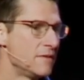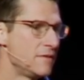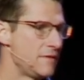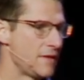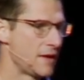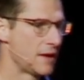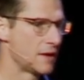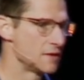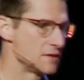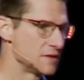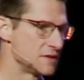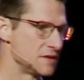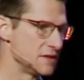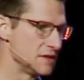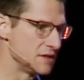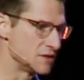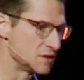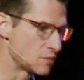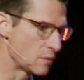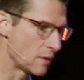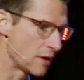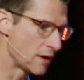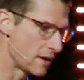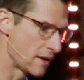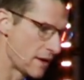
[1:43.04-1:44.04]
Pharisees.
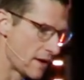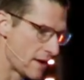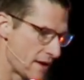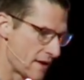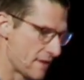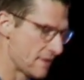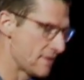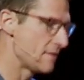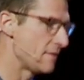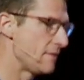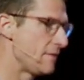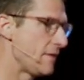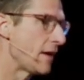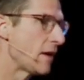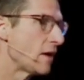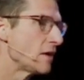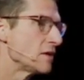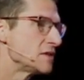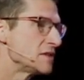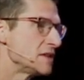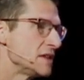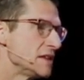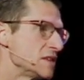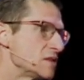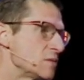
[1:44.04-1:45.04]
Where the
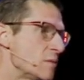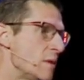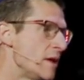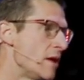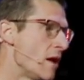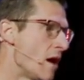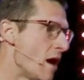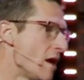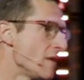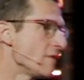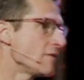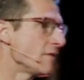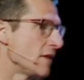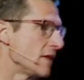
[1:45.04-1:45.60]
Pharisees went off,